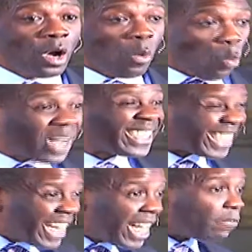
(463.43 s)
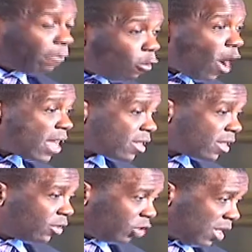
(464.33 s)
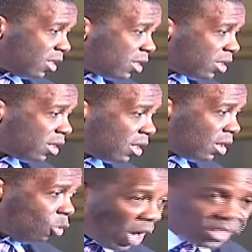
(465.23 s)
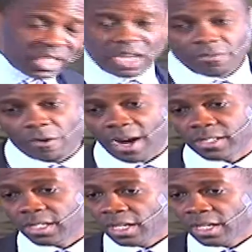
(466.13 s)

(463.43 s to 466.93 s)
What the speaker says: What's in it for us, Jesus? What's in it for us?